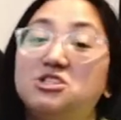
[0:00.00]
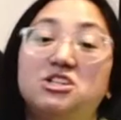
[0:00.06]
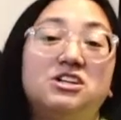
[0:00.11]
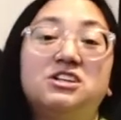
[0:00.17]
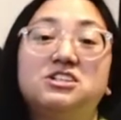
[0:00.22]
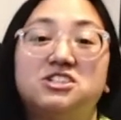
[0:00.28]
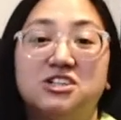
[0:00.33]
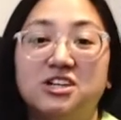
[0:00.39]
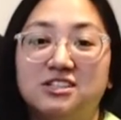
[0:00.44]
I'm
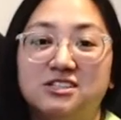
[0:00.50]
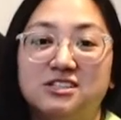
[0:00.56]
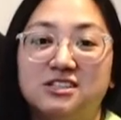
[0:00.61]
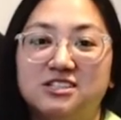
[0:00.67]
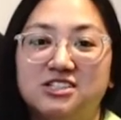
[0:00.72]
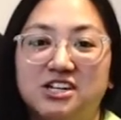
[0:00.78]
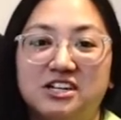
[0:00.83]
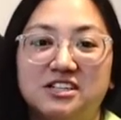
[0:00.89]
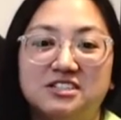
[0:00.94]
just going to cut
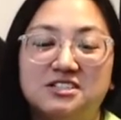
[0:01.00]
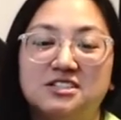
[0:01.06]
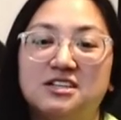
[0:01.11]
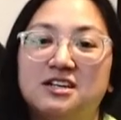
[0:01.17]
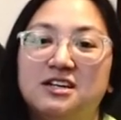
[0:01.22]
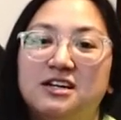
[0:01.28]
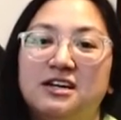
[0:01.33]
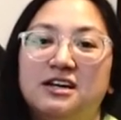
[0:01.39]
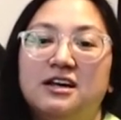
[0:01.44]
to the
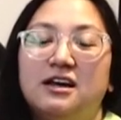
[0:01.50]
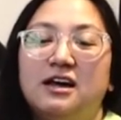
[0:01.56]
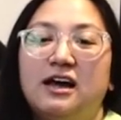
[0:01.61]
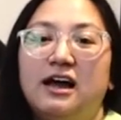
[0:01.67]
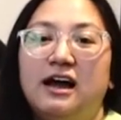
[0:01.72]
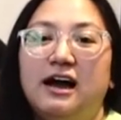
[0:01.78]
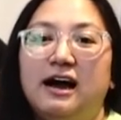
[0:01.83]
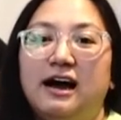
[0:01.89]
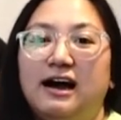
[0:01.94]
chase.
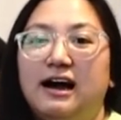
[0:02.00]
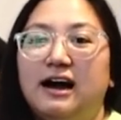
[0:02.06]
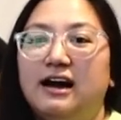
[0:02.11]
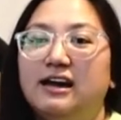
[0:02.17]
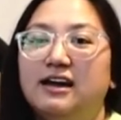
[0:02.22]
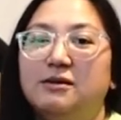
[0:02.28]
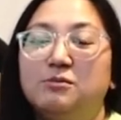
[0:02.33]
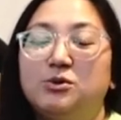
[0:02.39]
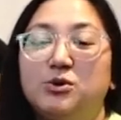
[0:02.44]

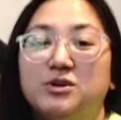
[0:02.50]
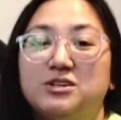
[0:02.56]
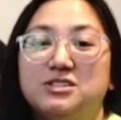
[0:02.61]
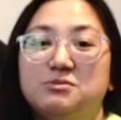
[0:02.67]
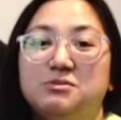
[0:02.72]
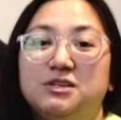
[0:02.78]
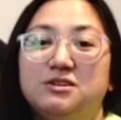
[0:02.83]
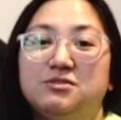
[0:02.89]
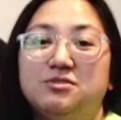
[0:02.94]
I am
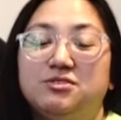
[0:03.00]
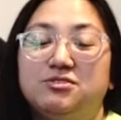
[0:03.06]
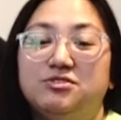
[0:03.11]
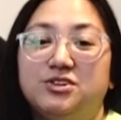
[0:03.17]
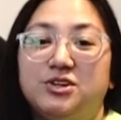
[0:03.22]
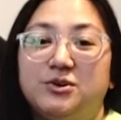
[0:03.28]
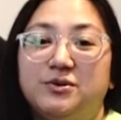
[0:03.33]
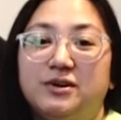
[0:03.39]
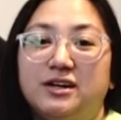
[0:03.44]
going to be
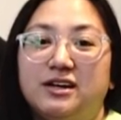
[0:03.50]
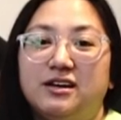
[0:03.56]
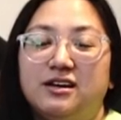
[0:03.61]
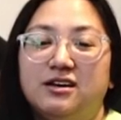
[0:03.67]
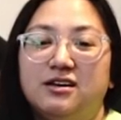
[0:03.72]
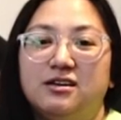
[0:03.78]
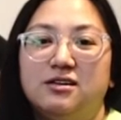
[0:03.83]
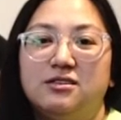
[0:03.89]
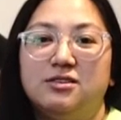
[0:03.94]

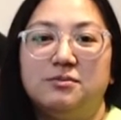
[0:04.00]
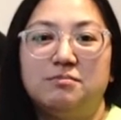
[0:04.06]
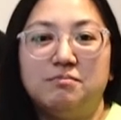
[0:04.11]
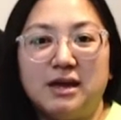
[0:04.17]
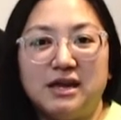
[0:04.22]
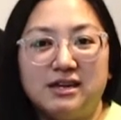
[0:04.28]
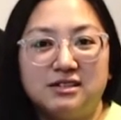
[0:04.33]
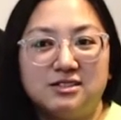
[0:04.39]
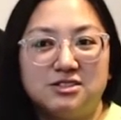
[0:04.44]
reviewing
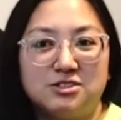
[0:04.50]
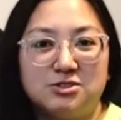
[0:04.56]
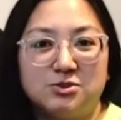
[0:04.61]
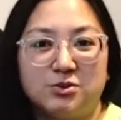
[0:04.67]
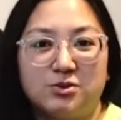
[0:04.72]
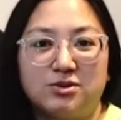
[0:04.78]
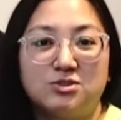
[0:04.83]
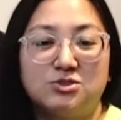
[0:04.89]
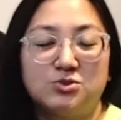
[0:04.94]
the Meya
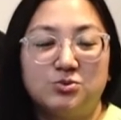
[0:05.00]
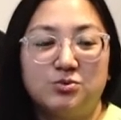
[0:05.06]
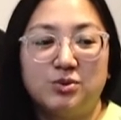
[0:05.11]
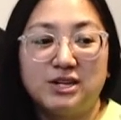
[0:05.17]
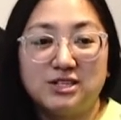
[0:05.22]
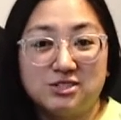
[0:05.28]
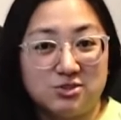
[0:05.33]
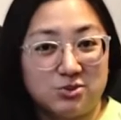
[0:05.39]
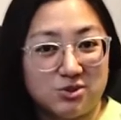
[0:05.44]
Store's
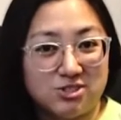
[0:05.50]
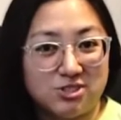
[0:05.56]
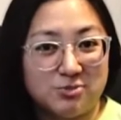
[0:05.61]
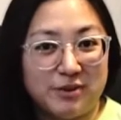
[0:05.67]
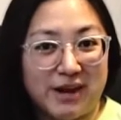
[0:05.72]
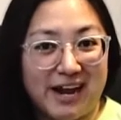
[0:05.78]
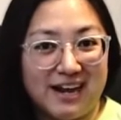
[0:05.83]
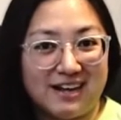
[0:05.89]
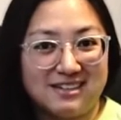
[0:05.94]
wig
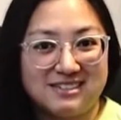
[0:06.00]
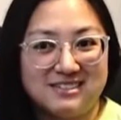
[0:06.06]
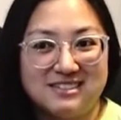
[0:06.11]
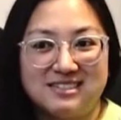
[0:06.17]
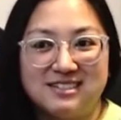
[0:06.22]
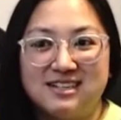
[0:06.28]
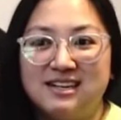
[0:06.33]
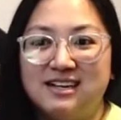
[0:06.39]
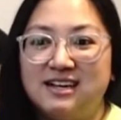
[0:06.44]
storage bag.
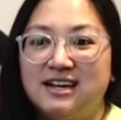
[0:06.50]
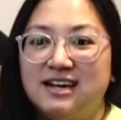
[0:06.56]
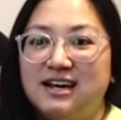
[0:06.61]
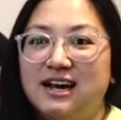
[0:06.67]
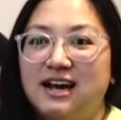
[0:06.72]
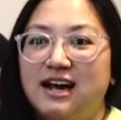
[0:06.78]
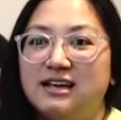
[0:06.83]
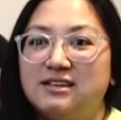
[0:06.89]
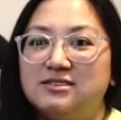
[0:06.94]

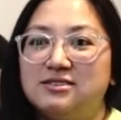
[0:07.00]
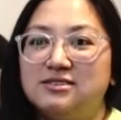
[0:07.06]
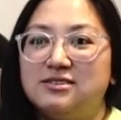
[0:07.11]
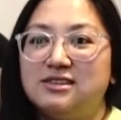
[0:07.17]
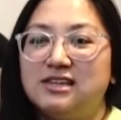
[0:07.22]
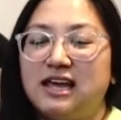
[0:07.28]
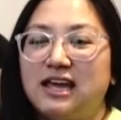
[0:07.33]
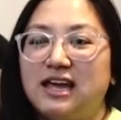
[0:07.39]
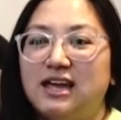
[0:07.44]

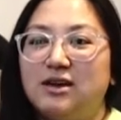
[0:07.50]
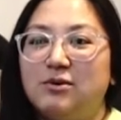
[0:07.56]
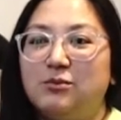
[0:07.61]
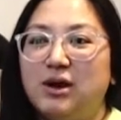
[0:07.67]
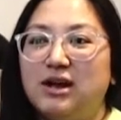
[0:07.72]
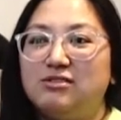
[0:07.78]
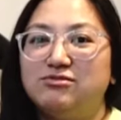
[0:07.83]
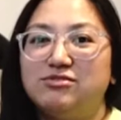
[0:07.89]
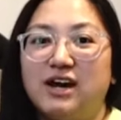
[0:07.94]

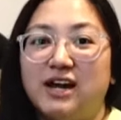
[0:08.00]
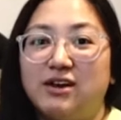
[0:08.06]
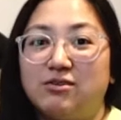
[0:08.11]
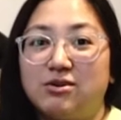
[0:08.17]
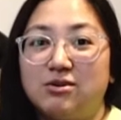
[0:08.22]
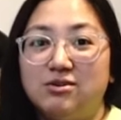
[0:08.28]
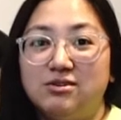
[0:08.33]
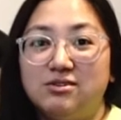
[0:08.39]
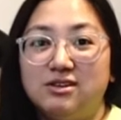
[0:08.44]
They went
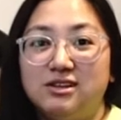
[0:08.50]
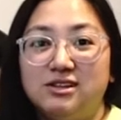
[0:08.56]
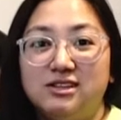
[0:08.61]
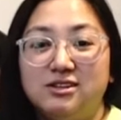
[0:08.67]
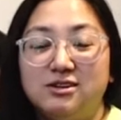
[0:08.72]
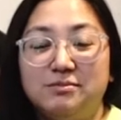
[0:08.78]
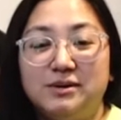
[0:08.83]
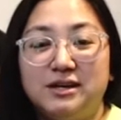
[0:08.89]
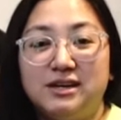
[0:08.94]
viral
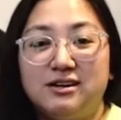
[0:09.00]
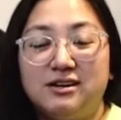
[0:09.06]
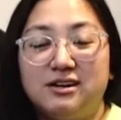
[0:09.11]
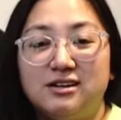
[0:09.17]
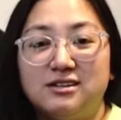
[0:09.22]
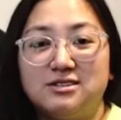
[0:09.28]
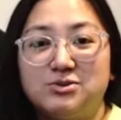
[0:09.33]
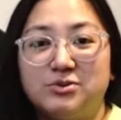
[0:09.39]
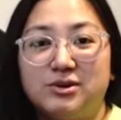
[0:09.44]
a little
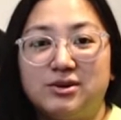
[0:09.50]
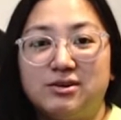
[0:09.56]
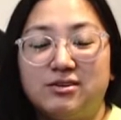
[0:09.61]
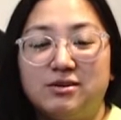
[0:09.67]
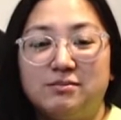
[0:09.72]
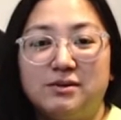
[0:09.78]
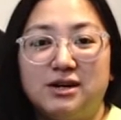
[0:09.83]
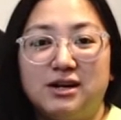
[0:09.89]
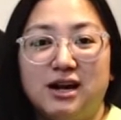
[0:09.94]
bit on
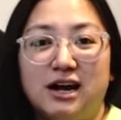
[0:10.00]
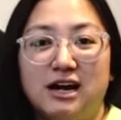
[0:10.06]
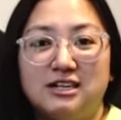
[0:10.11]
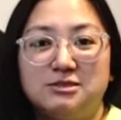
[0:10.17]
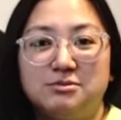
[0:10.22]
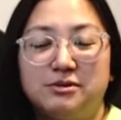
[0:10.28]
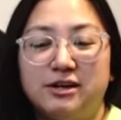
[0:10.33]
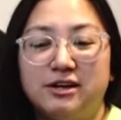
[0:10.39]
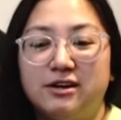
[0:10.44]
Twitter among
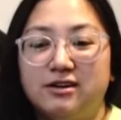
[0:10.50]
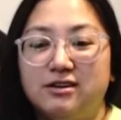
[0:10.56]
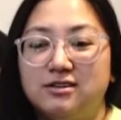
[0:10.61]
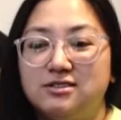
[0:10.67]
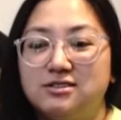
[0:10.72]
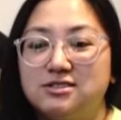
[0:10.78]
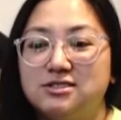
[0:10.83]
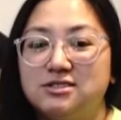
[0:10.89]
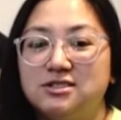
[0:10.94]

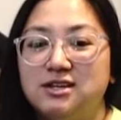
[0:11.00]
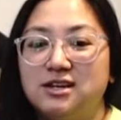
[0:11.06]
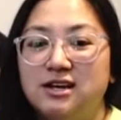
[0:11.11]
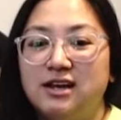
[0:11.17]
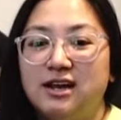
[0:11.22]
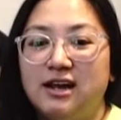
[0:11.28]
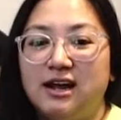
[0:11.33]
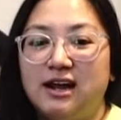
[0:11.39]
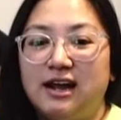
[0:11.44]

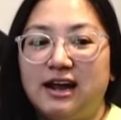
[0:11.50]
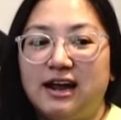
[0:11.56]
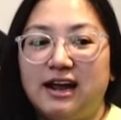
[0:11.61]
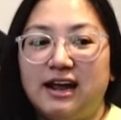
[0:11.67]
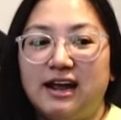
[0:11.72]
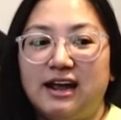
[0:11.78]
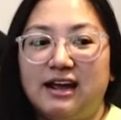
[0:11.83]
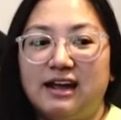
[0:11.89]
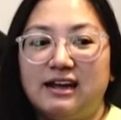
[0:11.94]
cosplayers
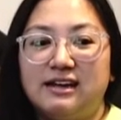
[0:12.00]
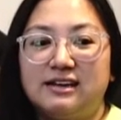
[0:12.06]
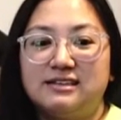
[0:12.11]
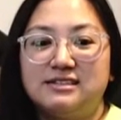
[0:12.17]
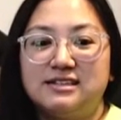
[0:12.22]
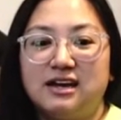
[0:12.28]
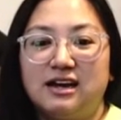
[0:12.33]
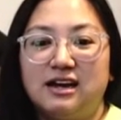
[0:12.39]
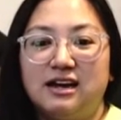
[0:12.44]

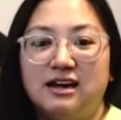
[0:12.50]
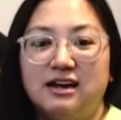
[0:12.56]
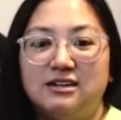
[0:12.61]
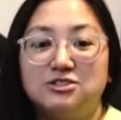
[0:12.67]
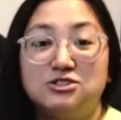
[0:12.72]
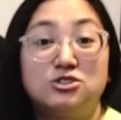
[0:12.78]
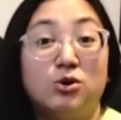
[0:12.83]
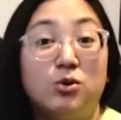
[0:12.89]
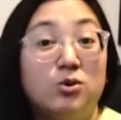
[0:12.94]

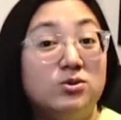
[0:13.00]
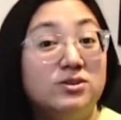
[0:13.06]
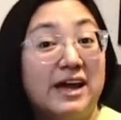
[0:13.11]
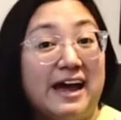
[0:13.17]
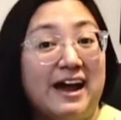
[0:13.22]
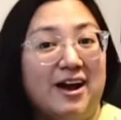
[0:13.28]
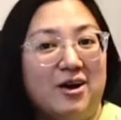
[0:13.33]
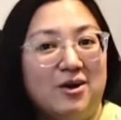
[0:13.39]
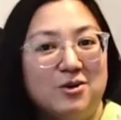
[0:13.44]
and
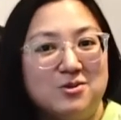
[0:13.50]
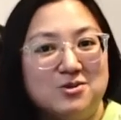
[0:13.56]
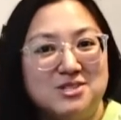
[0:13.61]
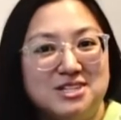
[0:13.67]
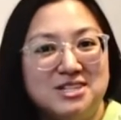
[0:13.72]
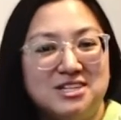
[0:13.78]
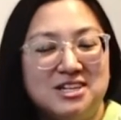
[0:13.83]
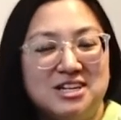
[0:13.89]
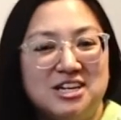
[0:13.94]
sold
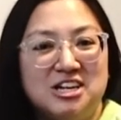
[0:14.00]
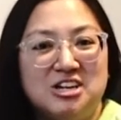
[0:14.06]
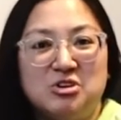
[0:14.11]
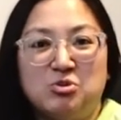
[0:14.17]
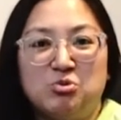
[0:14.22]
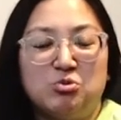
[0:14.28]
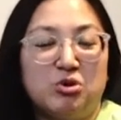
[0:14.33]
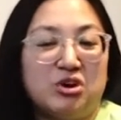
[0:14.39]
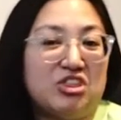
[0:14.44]
out
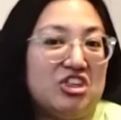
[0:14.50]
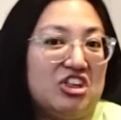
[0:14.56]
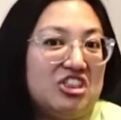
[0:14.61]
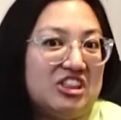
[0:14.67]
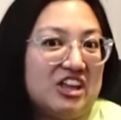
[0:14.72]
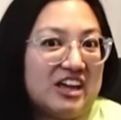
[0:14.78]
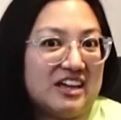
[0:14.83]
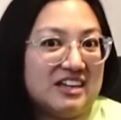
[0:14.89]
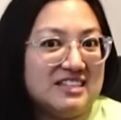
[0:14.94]

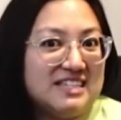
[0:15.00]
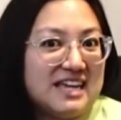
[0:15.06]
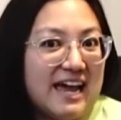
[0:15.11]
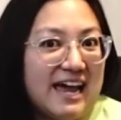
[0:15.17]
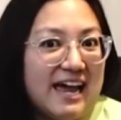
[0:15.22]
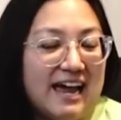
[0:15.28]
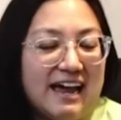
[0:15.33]
within like a